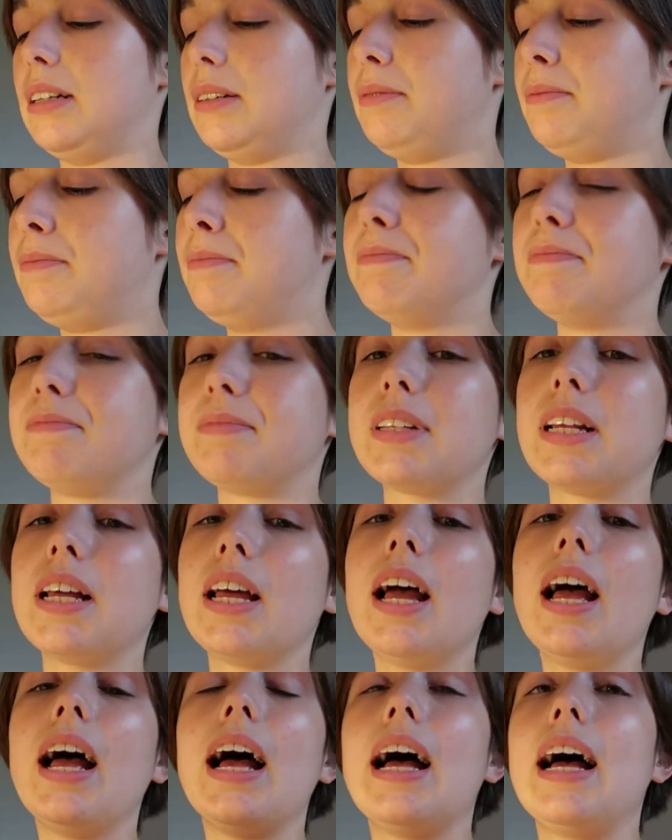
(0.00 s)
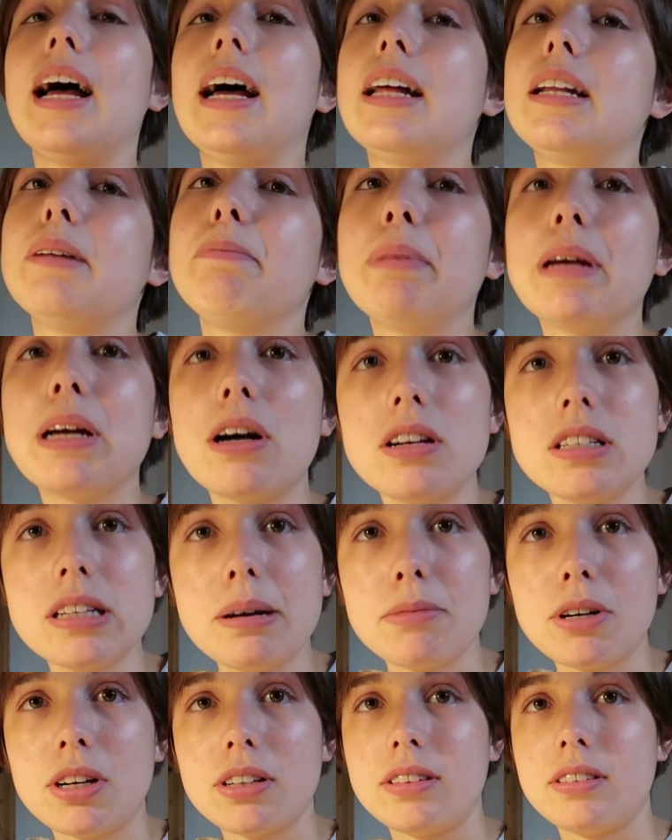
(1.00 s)
And because
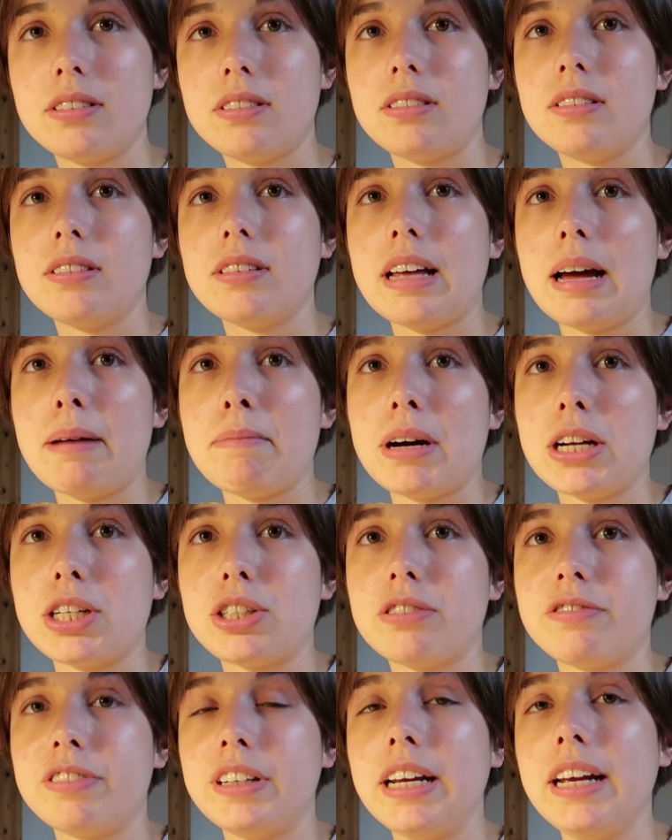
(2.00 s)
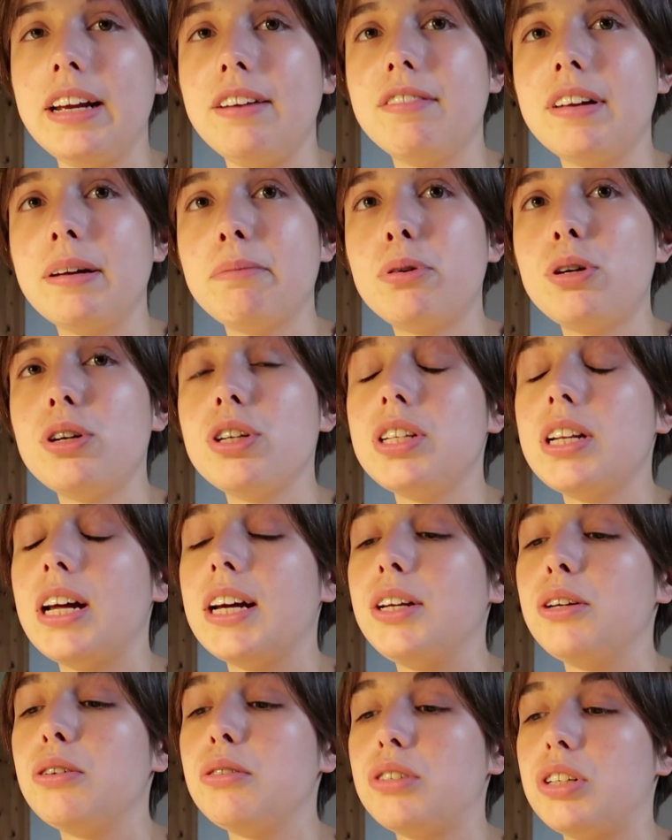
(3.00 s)
I'm not that much of an evening person, I
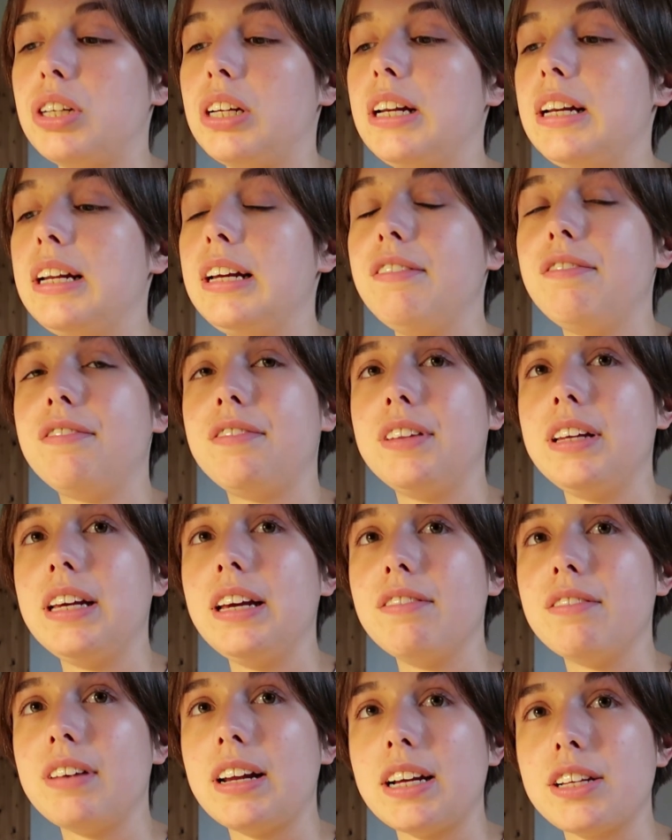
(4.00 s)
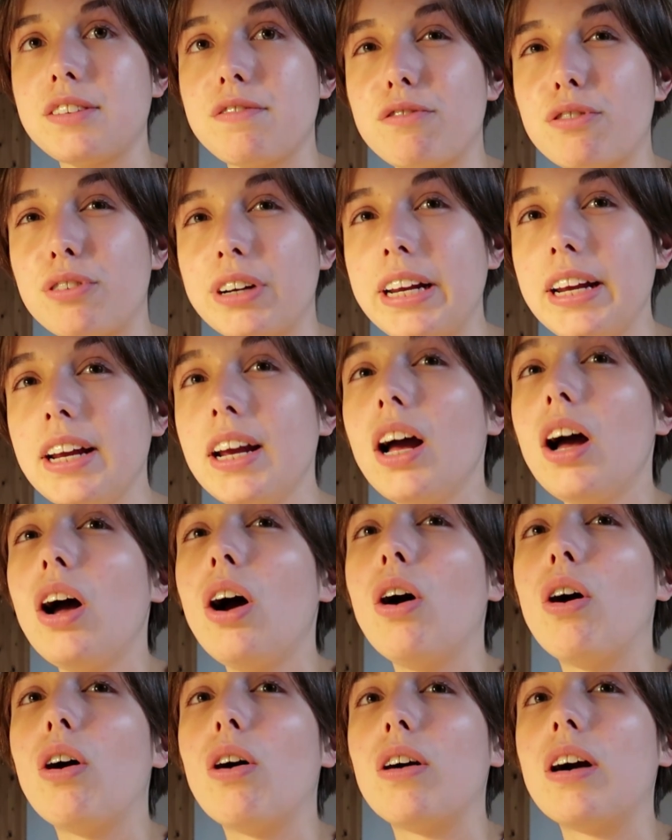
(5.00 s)
usually leave the evenings free,
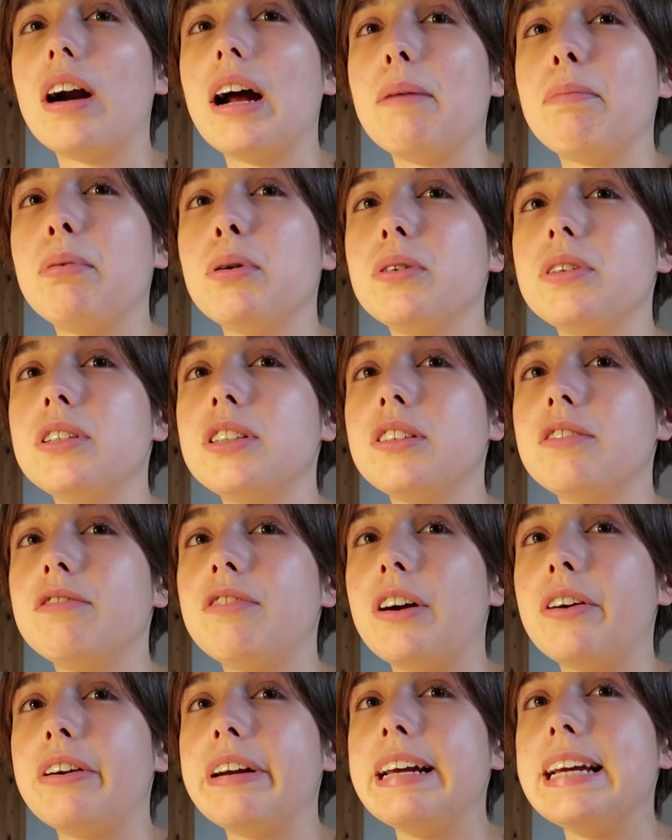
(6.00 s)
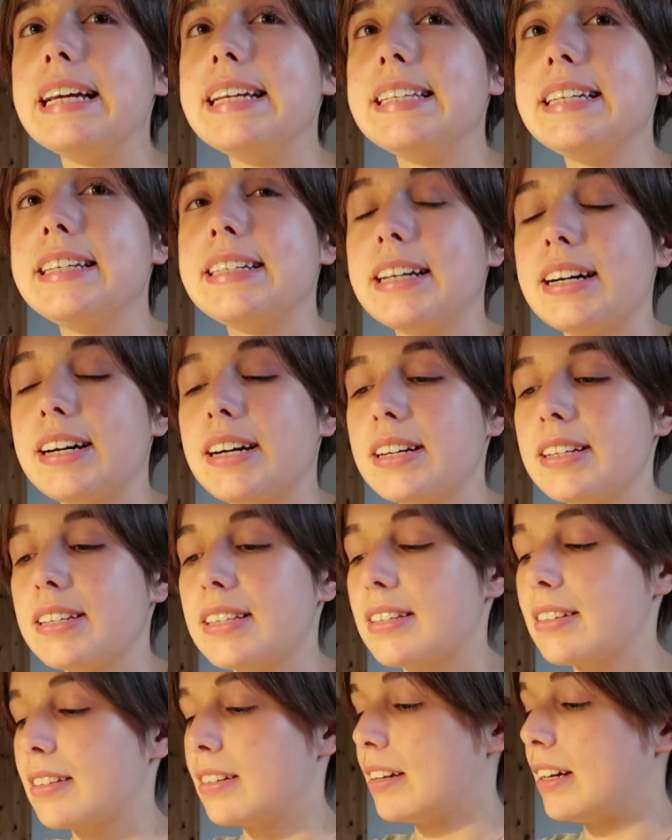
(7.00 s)
or I put very easy
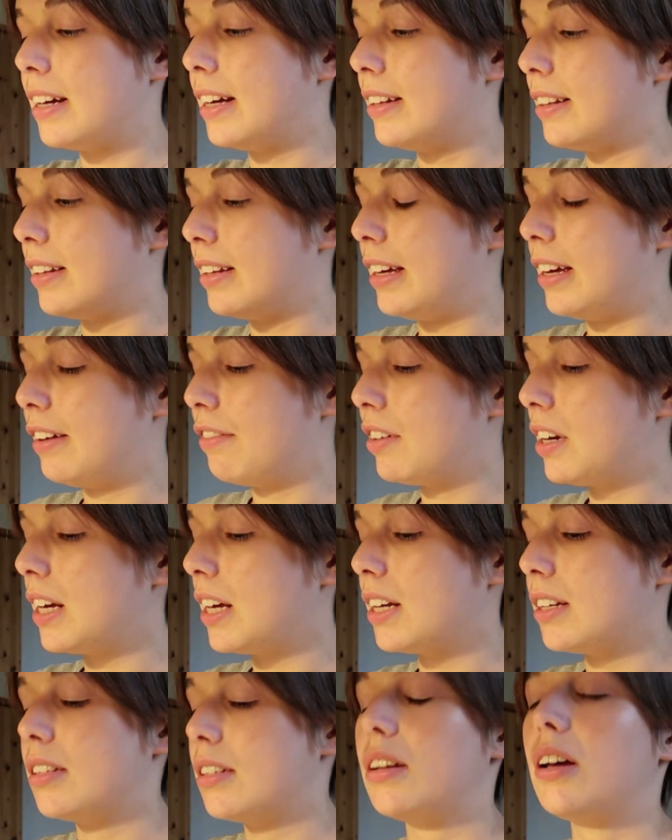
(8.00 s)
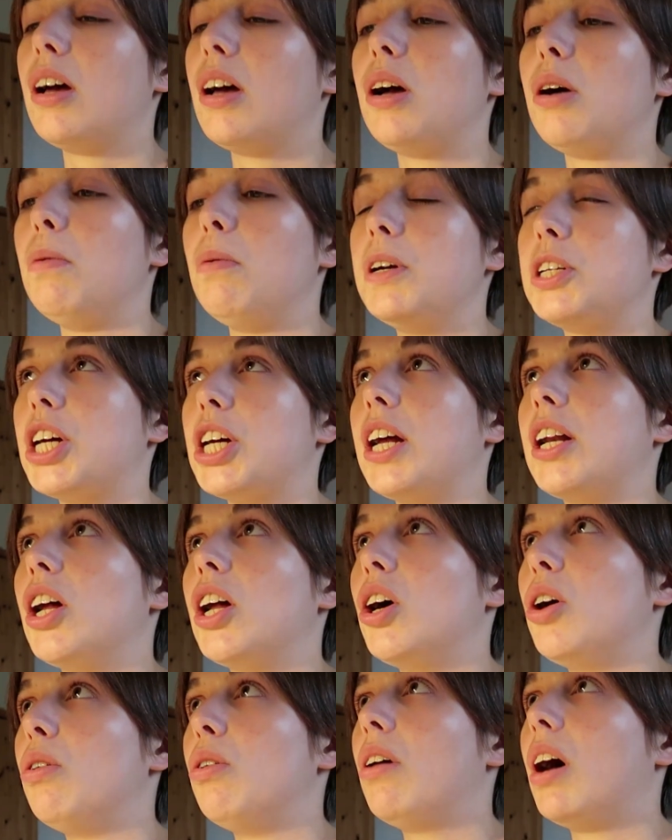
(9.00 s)
tasks in the evenings which I
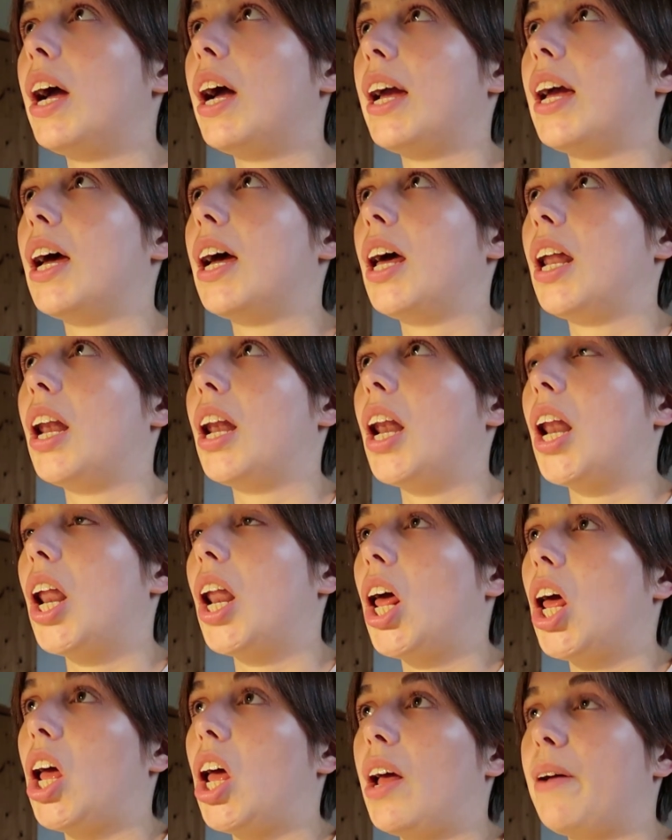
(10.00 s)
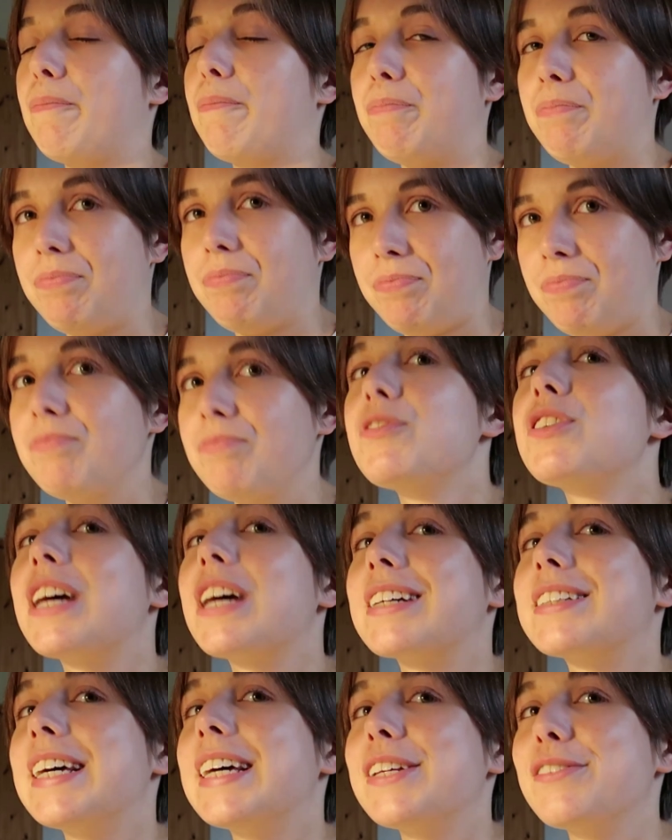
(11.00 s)
know I can
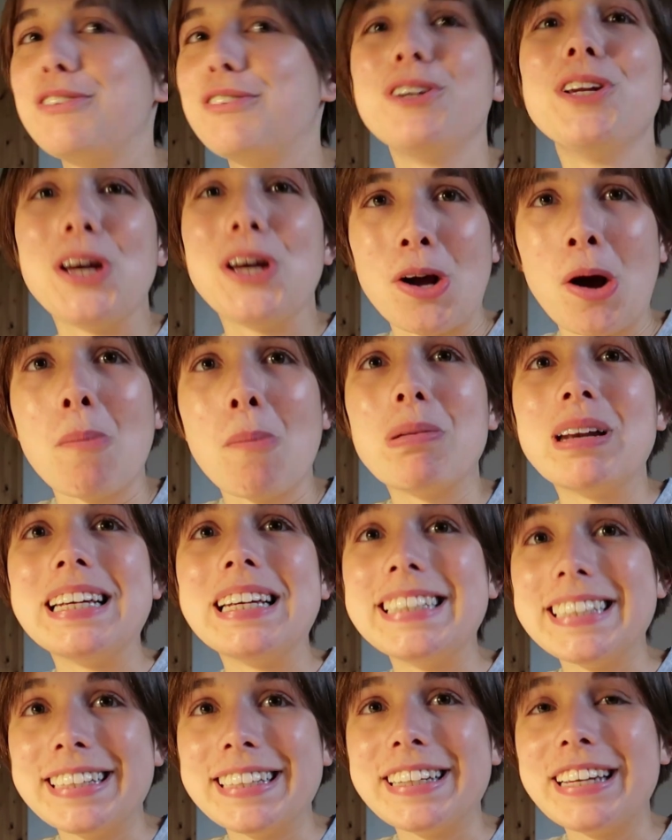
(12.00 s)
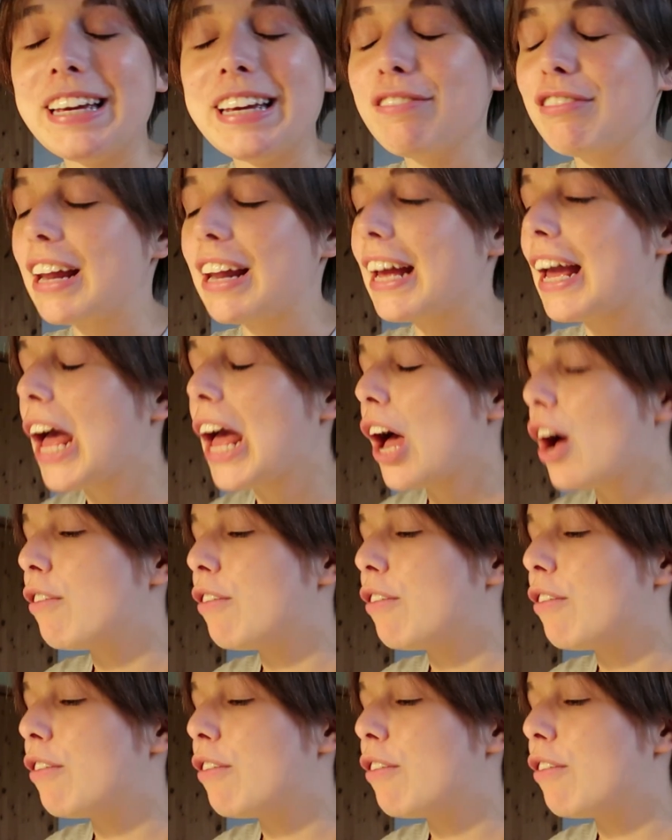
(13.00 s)
successfully complete in the evening.